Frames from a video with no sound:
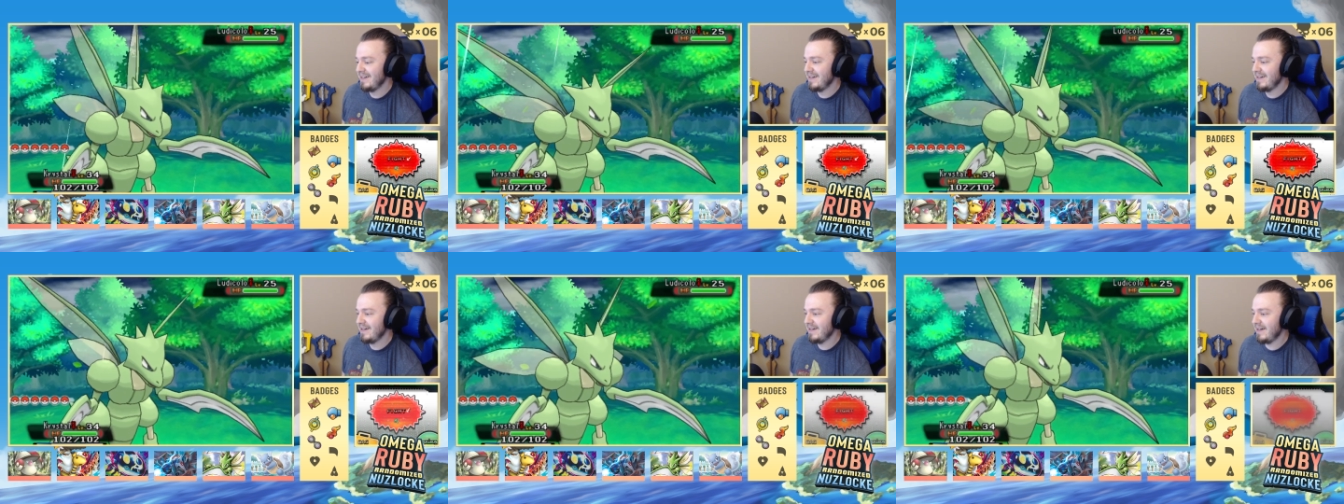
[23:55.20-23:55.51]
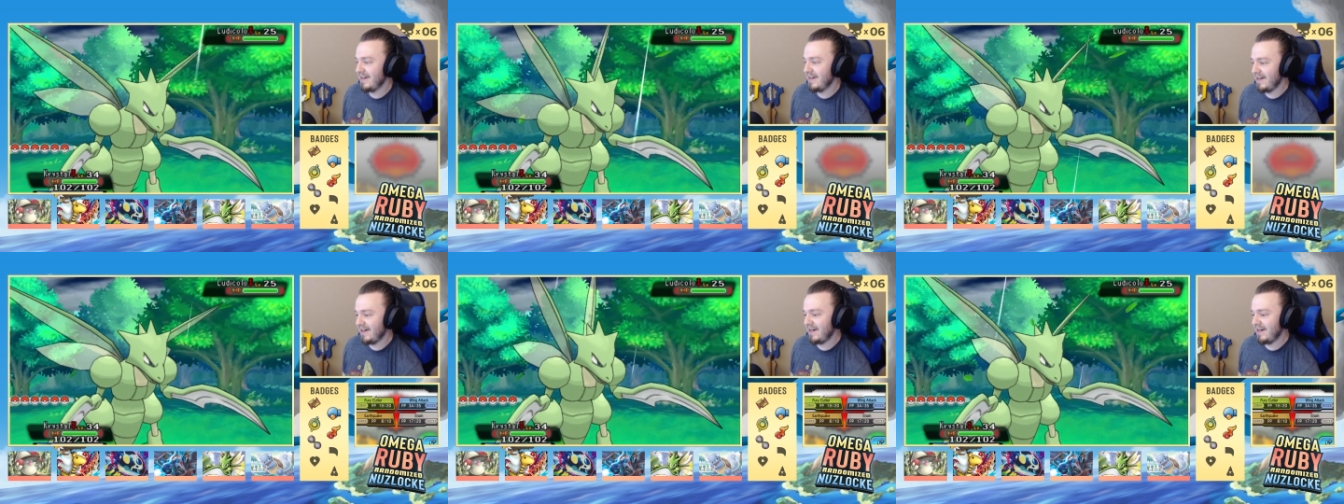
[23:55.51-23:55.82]

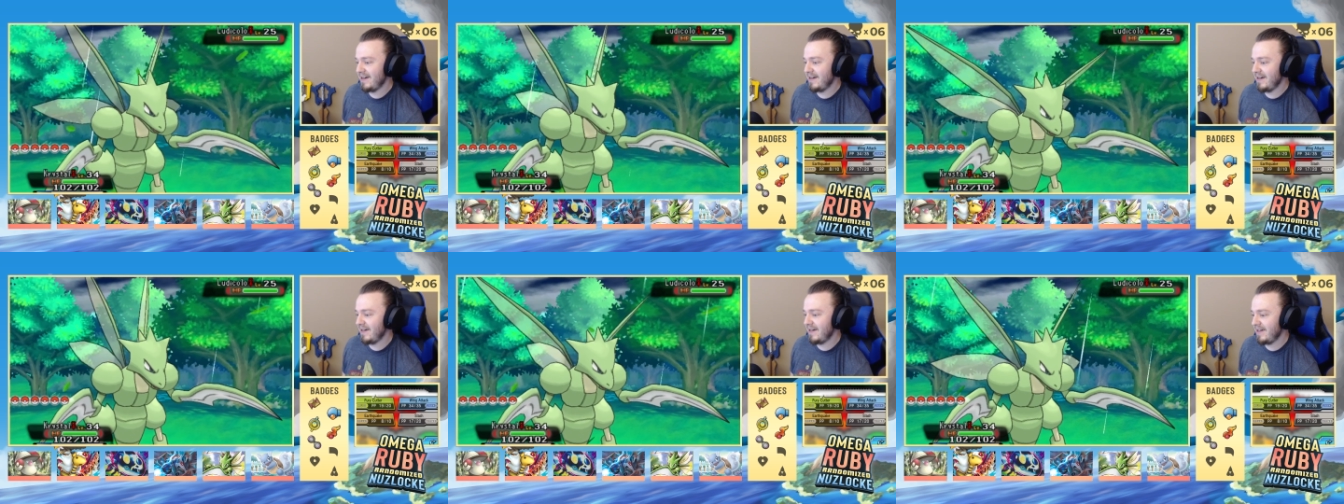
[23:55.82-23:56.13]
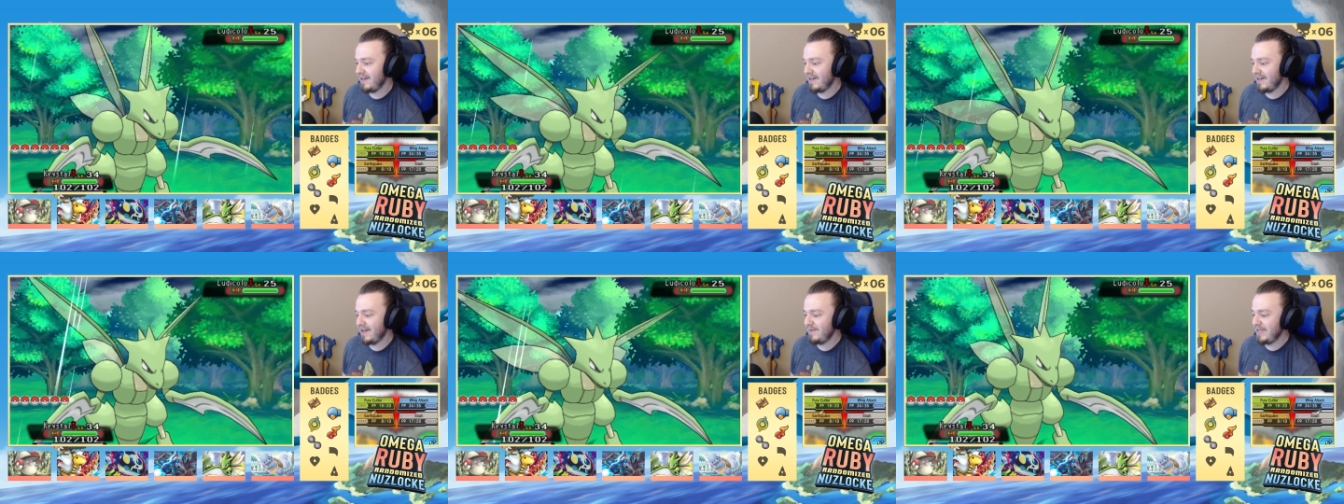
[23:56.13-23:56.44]

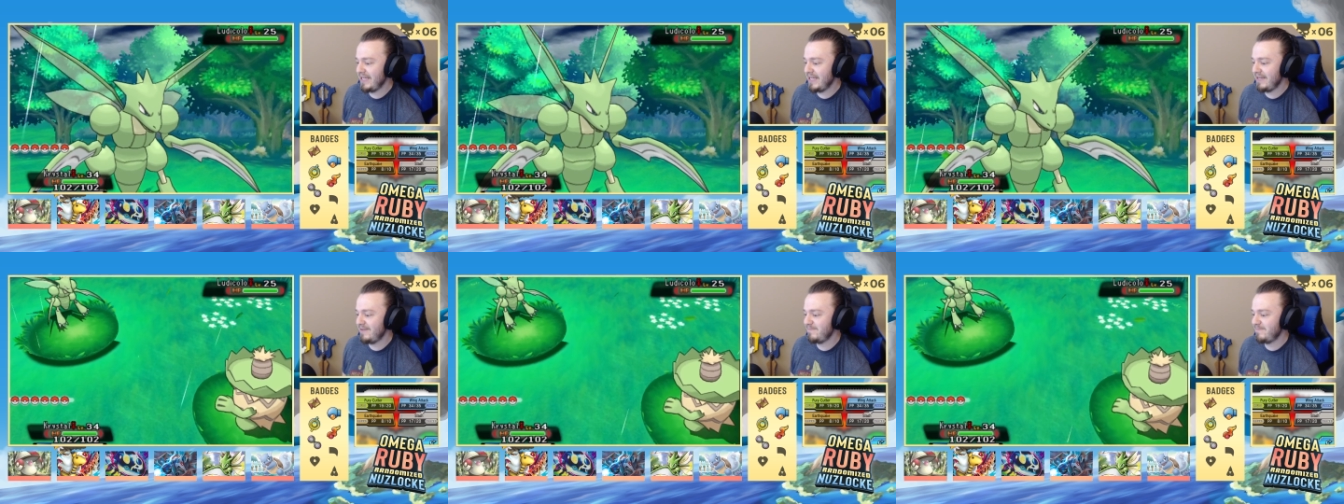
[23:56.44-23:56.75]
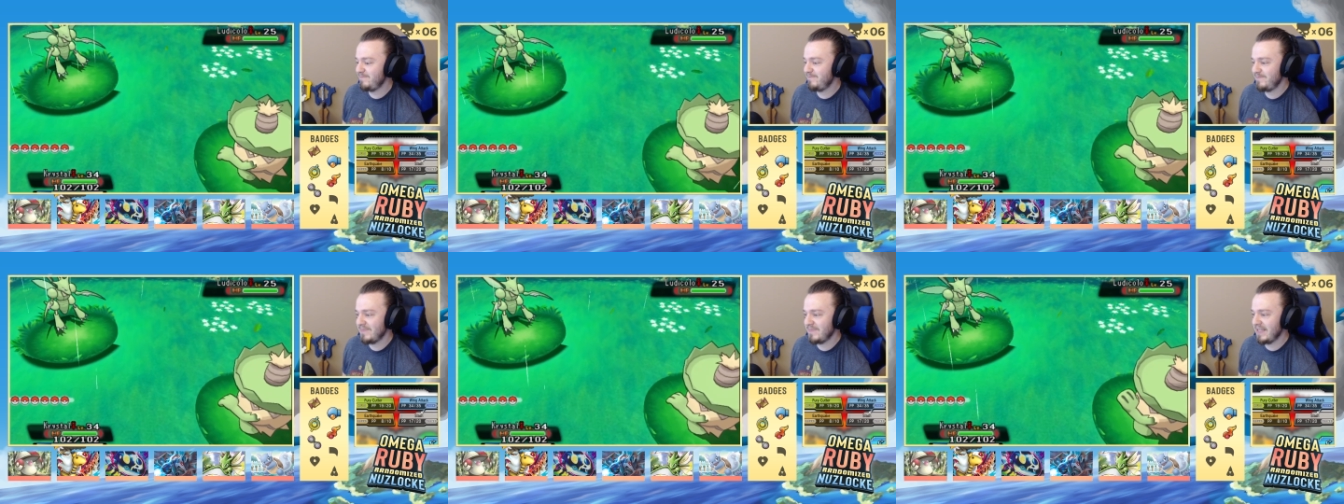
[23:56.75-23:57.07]
I
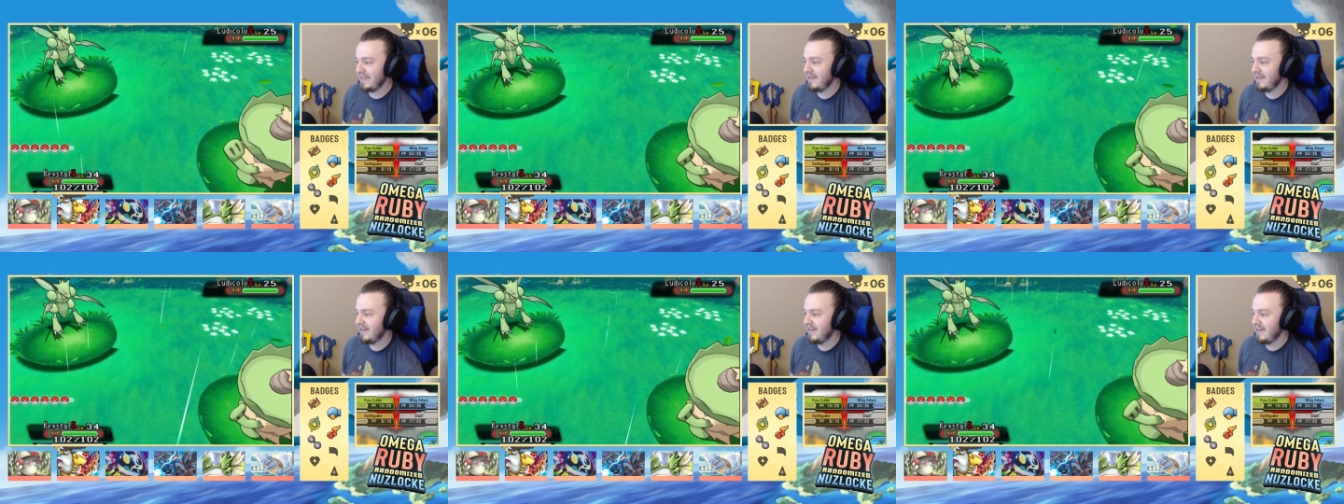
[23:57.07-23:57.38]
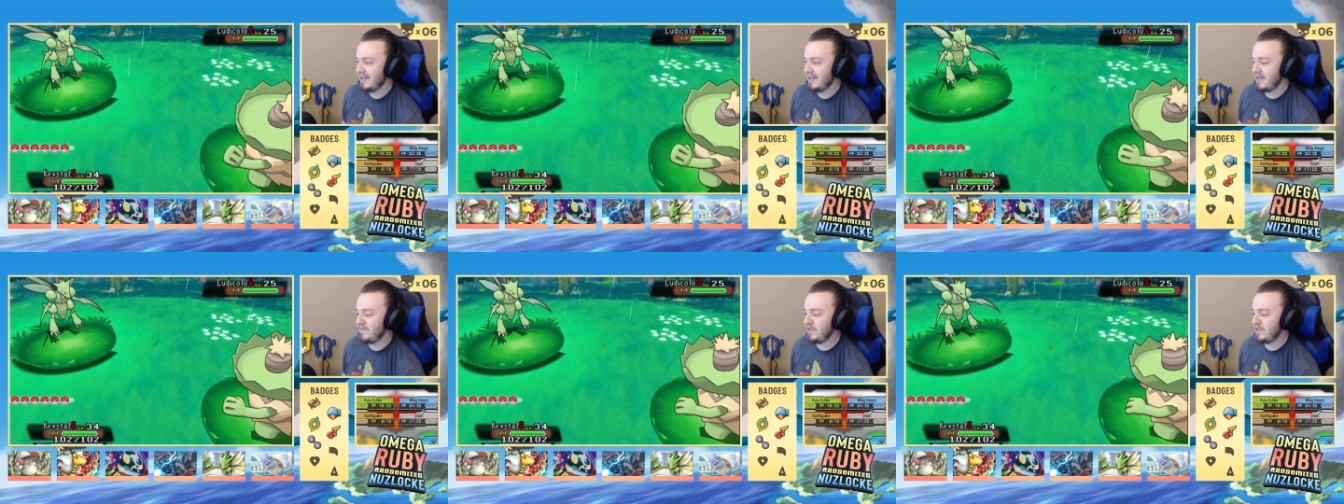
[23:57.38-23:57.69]
mean,
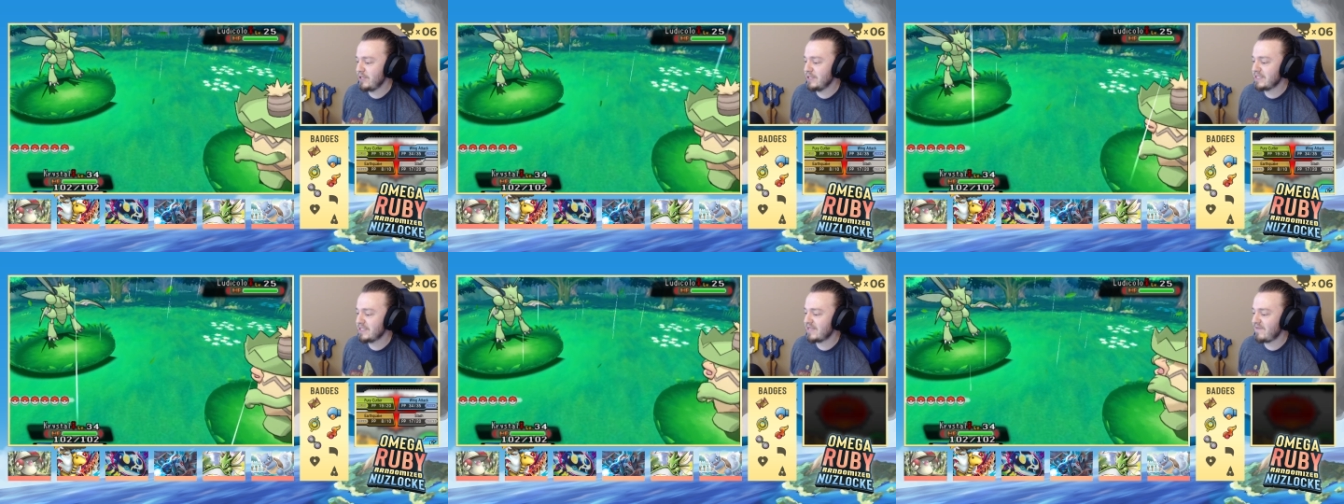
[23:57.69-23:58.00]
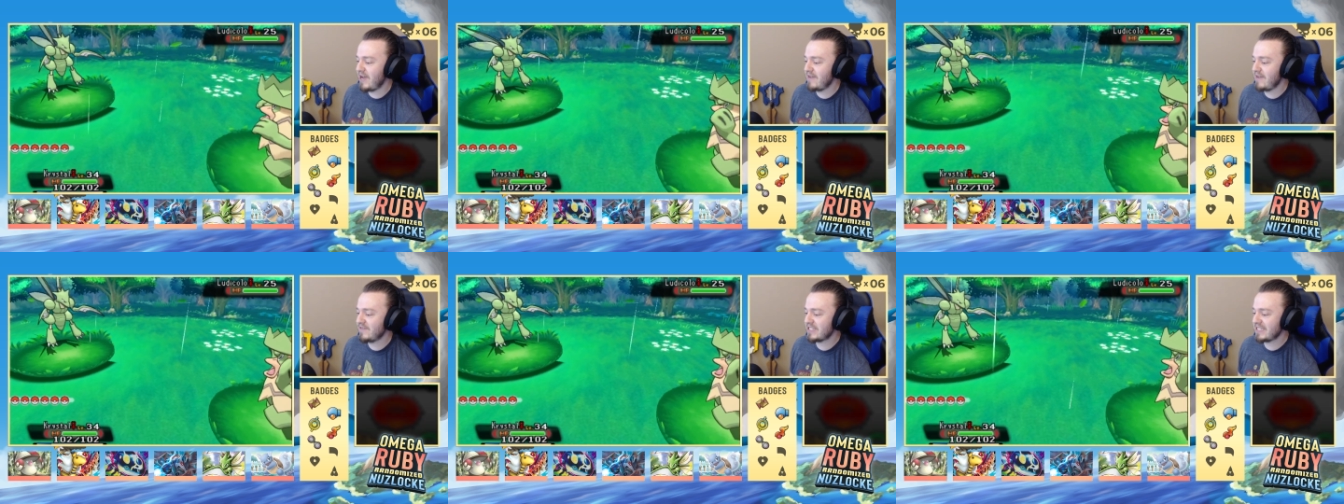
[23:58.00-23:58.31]
if you can
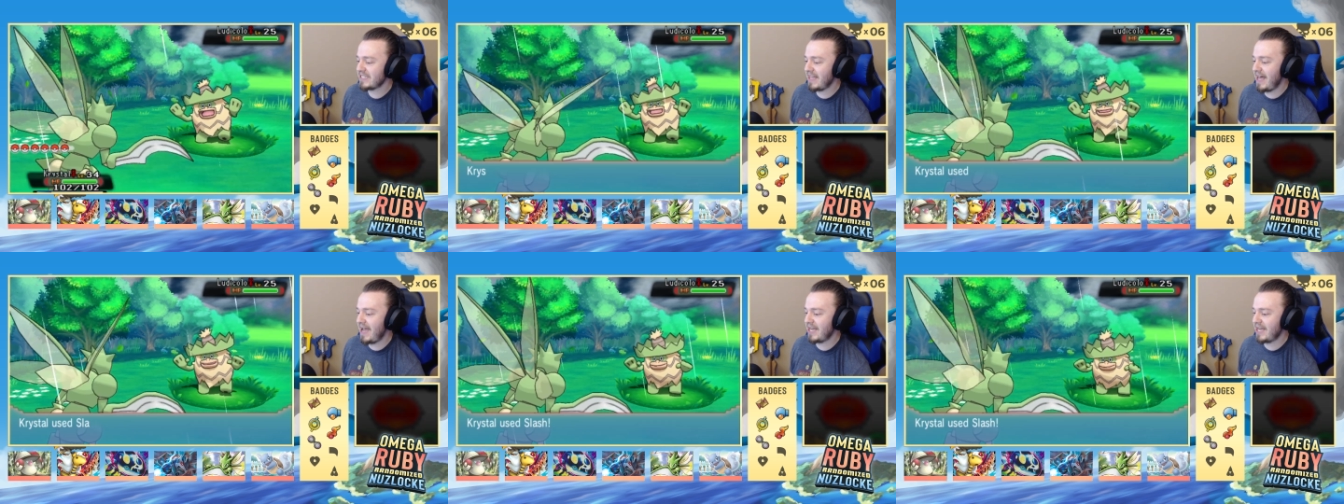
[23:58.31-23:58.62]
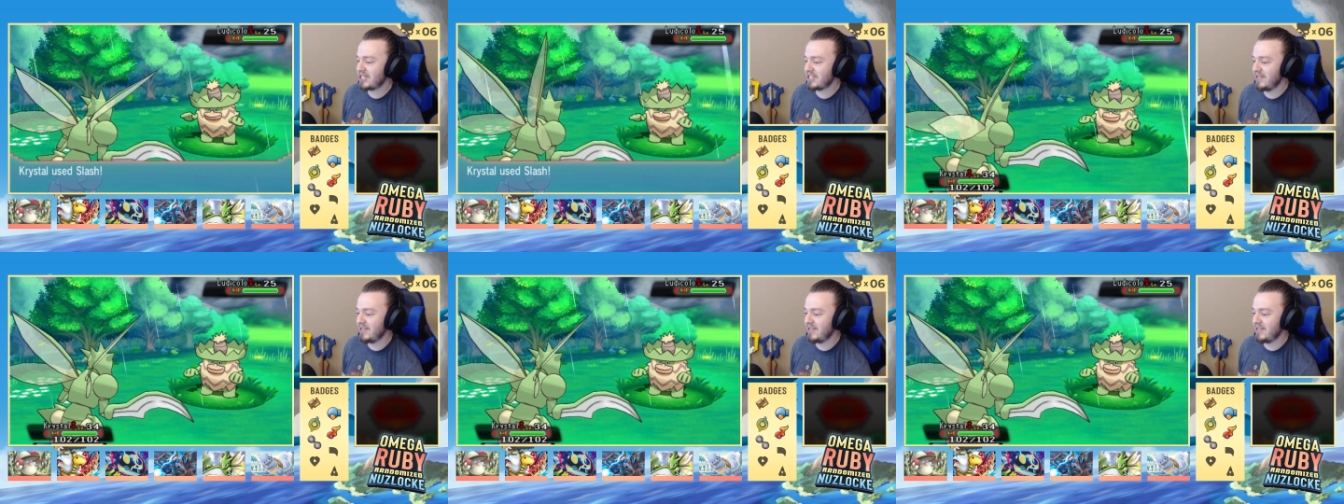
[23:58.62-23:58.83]
survive a slash,